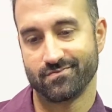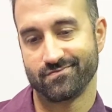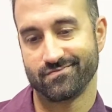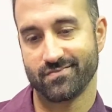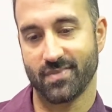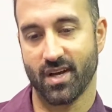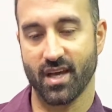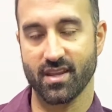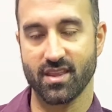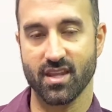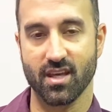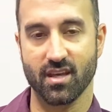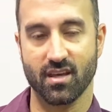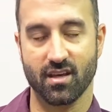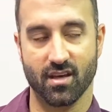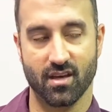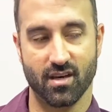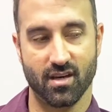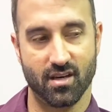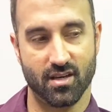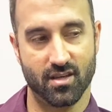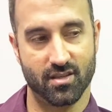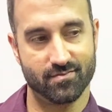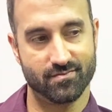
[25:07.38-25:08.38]
I think
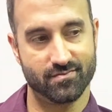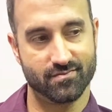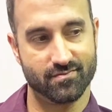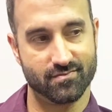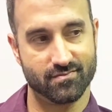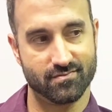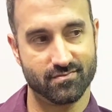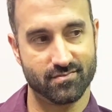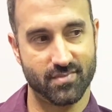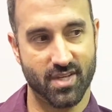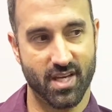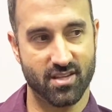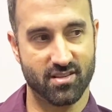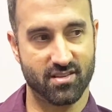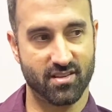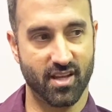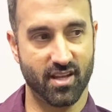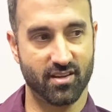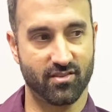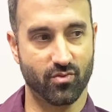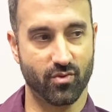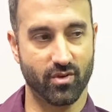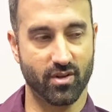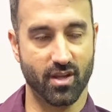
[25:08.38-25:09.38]

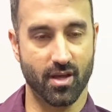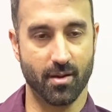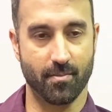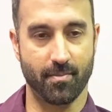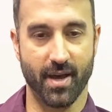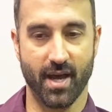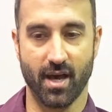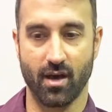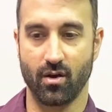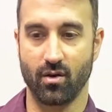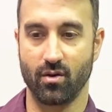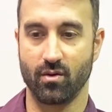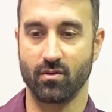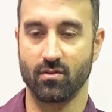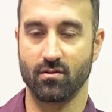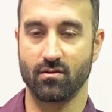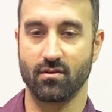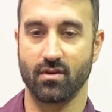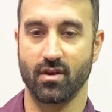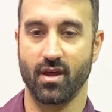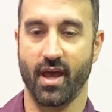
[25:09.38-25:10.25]
it's really about,